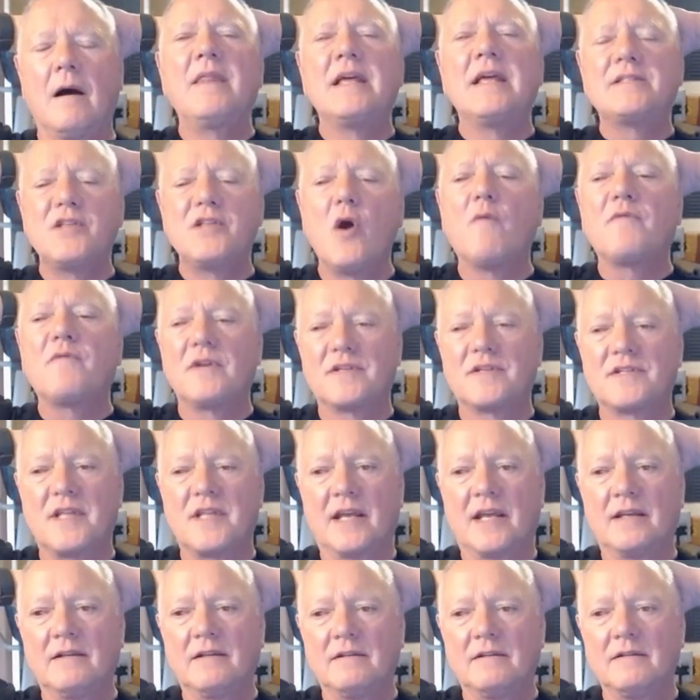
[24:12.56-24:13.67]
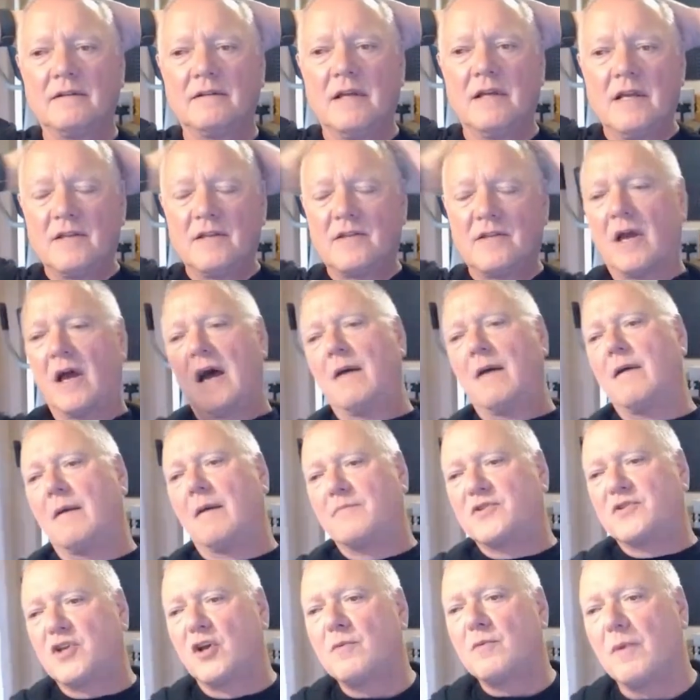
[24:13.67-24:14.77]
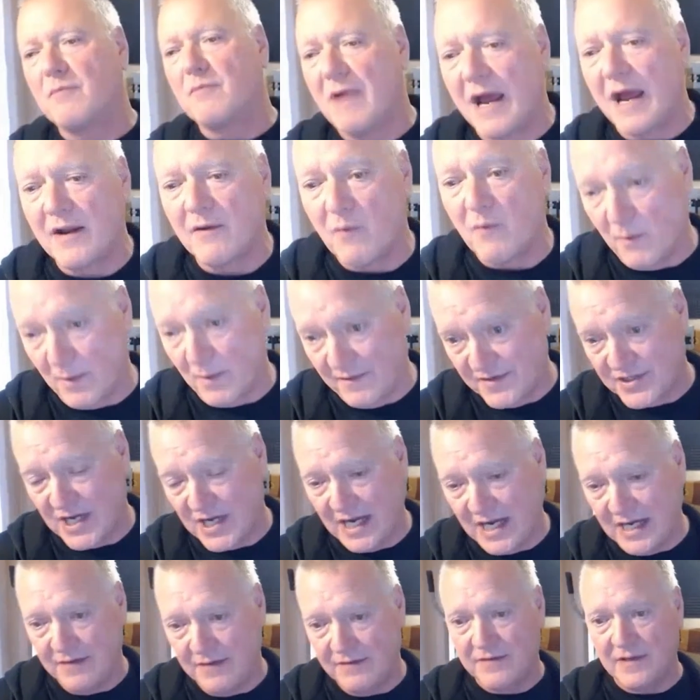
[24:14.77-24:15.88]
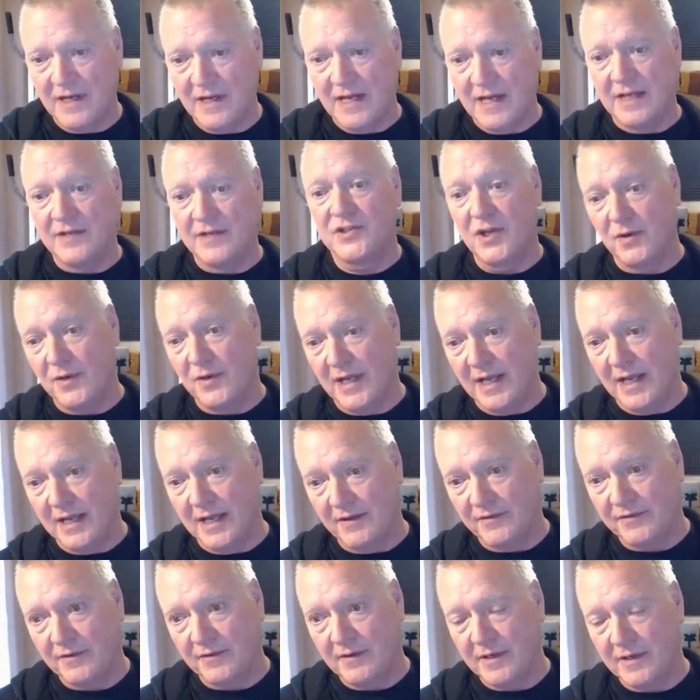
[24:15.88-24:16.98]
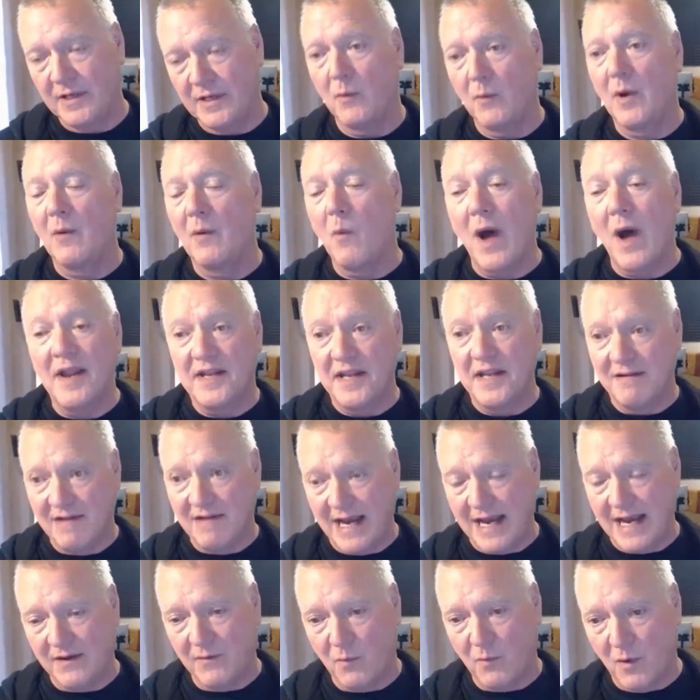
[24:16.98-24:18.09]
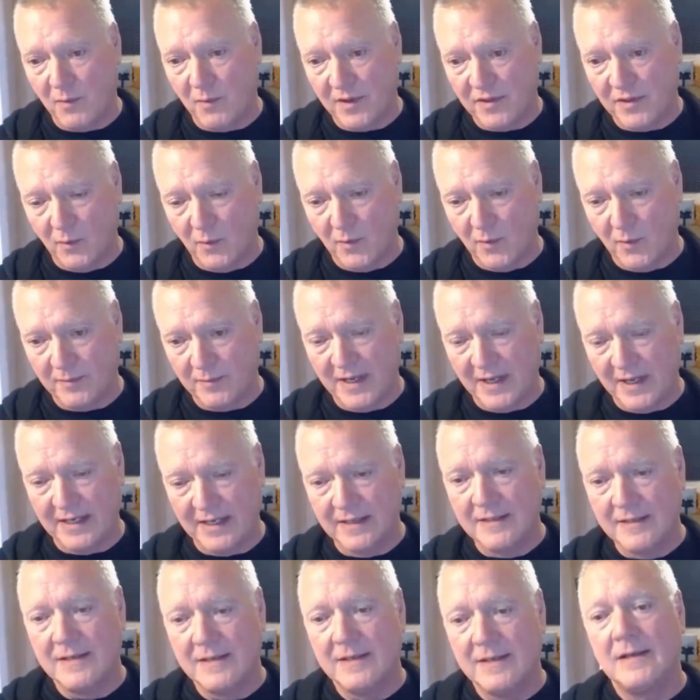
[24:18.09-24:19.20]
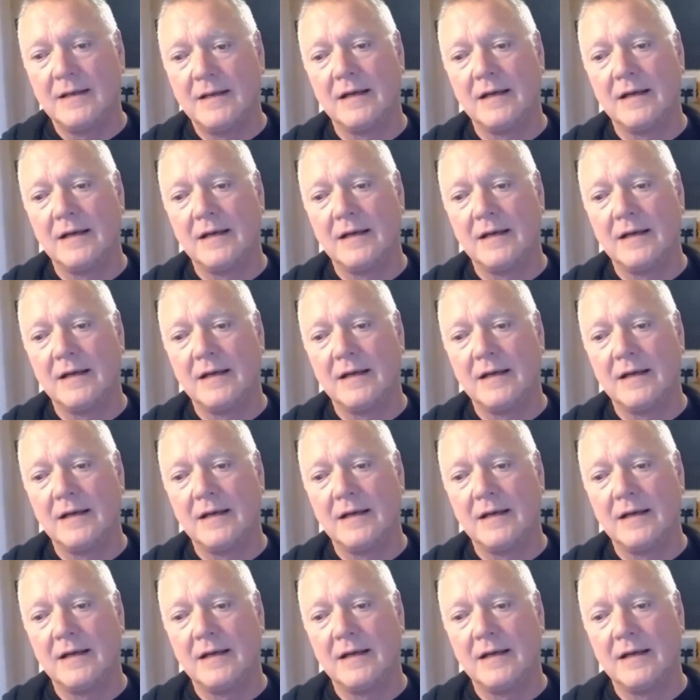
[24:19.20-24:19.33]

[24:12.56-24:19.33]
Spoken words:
there's the obvious thing. That I'm super proud of what we've achieved in 2 years. We're 1 year ahead of what we thought it would be.